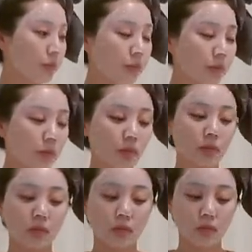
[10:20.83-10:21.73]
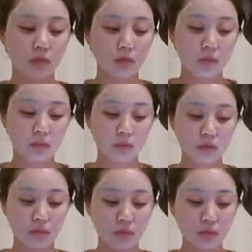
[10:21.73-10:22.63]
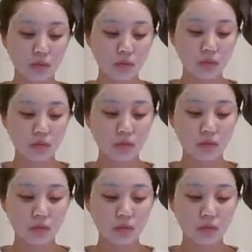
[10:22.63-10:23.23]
No one is speaking in this clip.